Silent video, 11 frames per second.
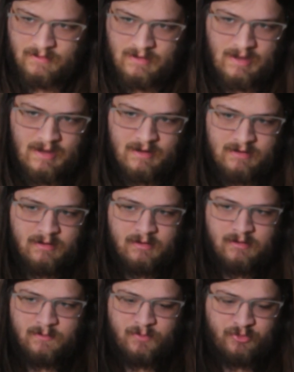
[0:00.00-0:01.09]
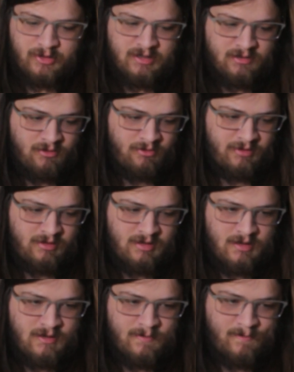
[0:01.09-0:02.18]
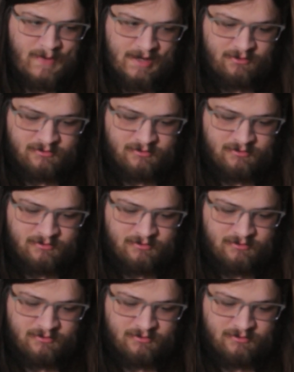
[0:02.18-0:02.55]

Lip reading: and putting in all the battle